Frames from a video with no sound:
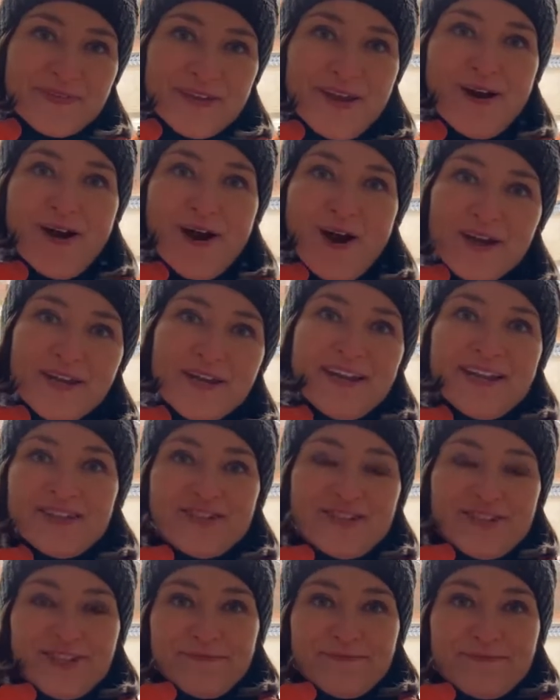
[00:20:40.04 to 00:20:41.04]
on a
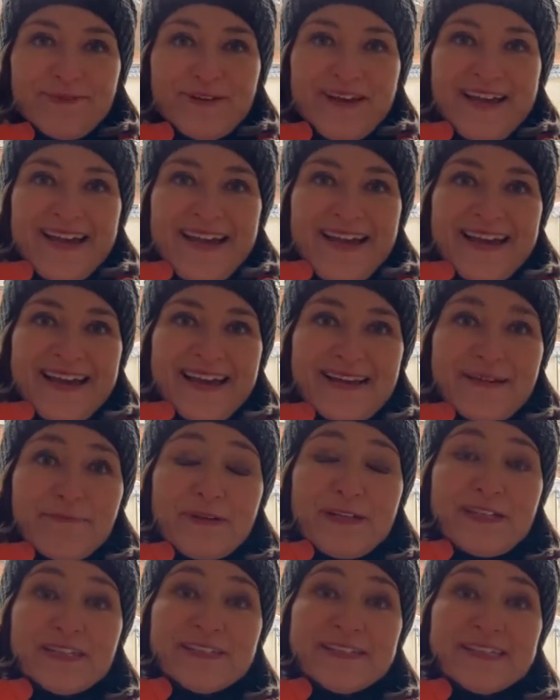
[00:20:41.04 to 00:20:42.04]
ship
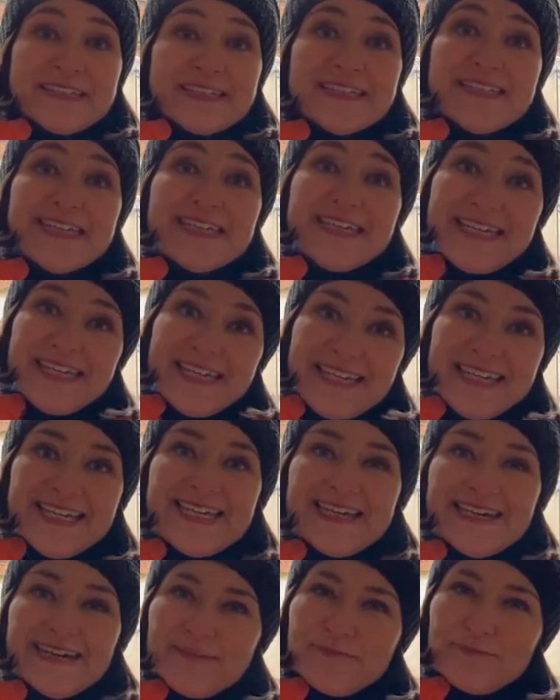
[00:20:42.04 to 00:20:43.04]
because
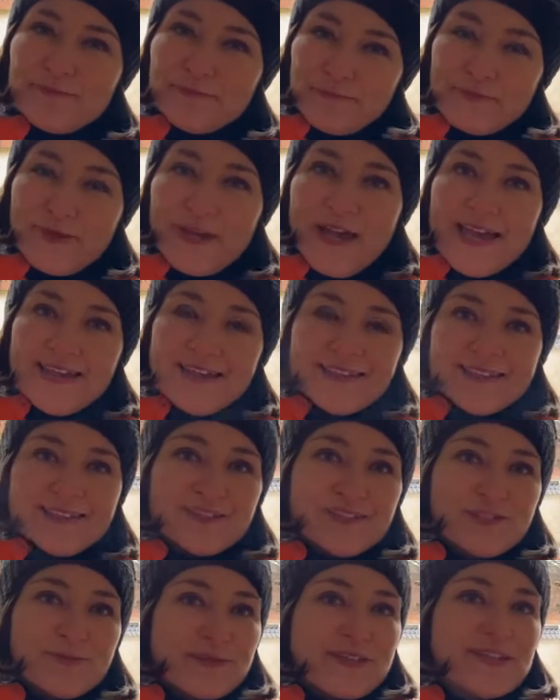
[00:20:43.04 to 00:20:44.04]
he had a
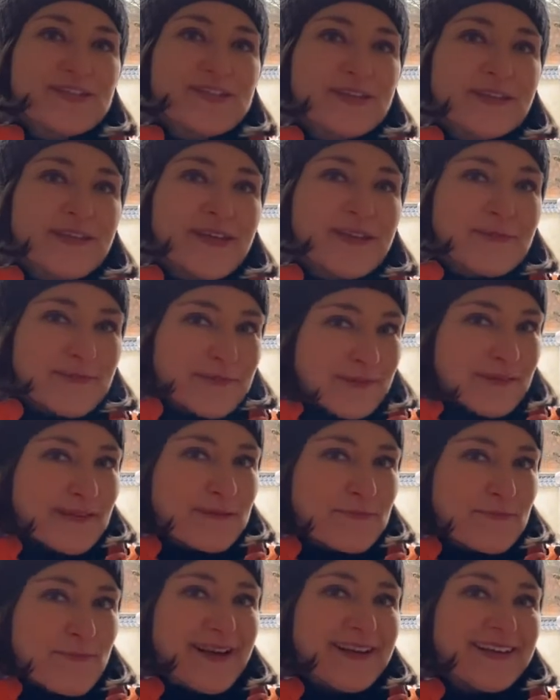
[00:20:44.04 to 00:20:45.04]
suspicion that
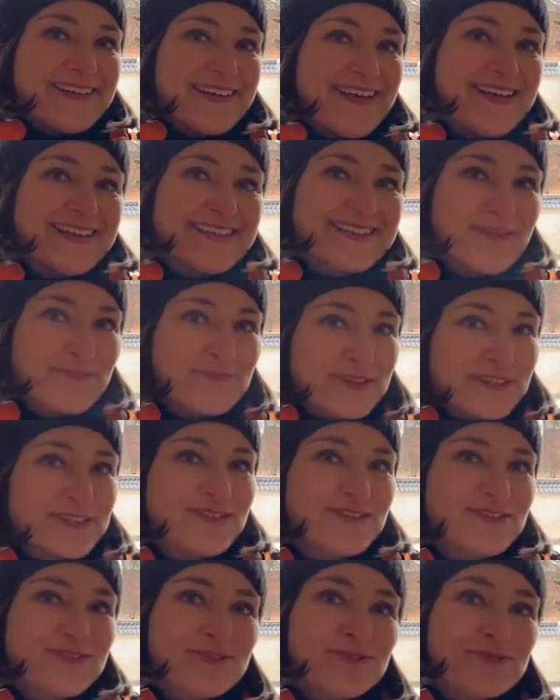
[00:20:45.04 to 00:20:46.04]
it might have something
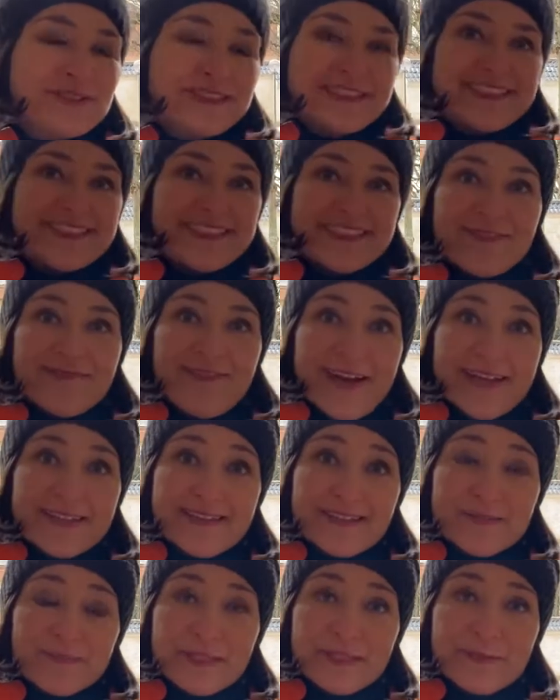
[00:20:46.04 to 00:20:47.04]
to do with the C
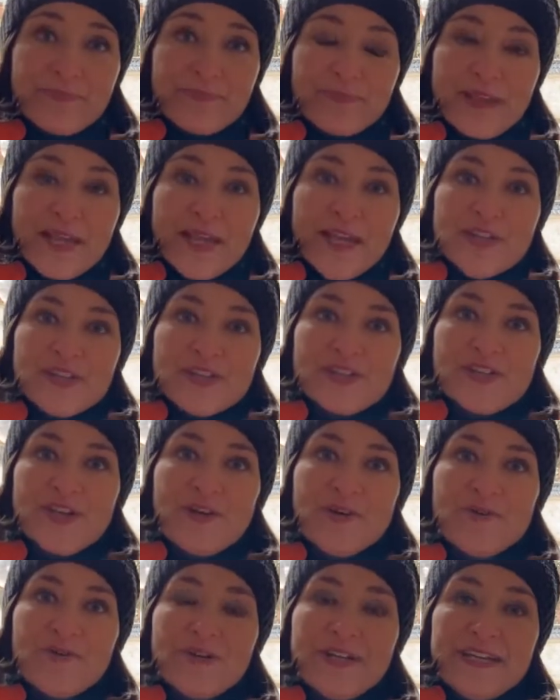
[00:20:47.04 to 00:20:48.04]
vitamin.
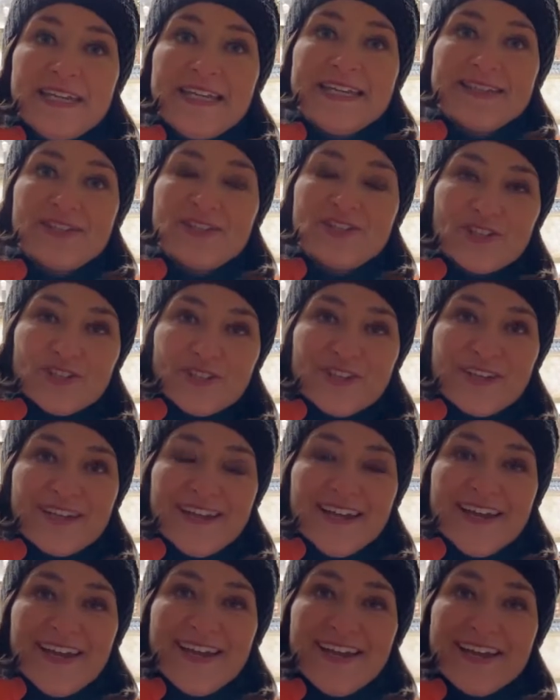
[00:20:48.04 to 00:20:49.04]
So he took
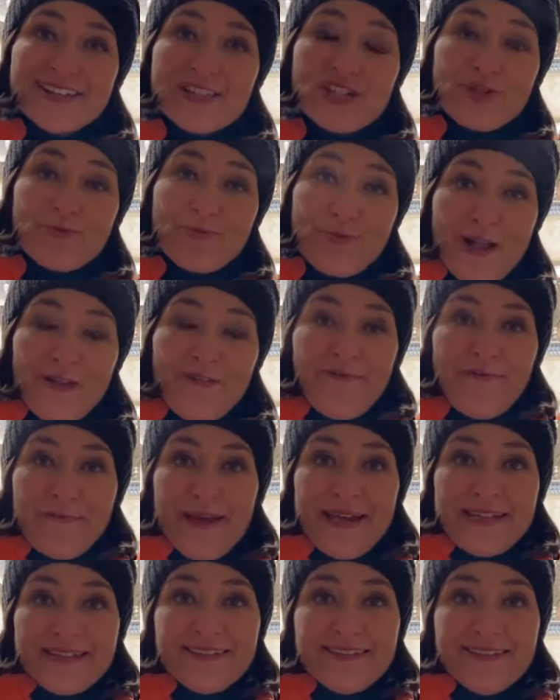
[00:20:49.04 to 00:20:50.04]
12
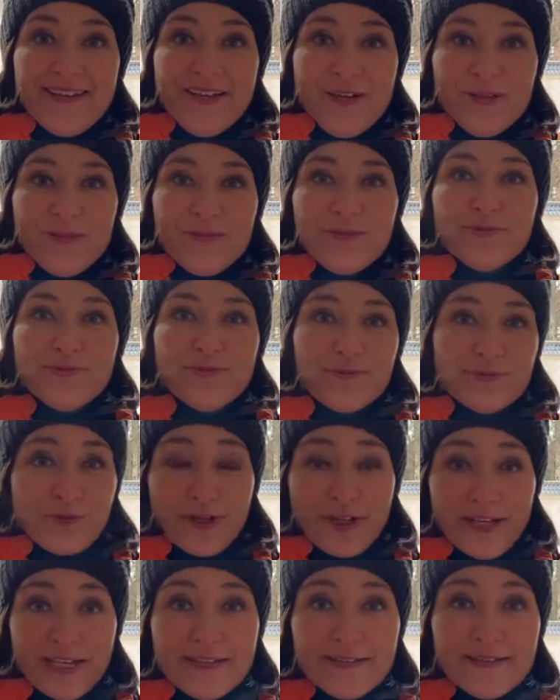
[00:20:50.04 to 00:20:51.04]
men who
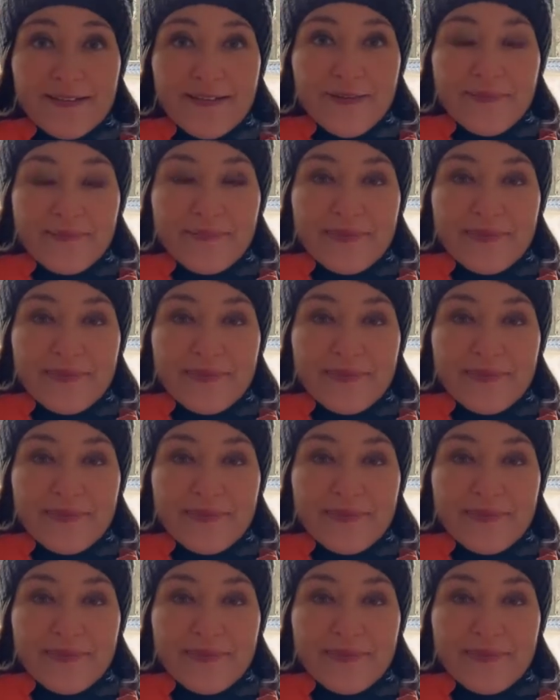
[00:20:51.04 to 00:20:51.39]
were ill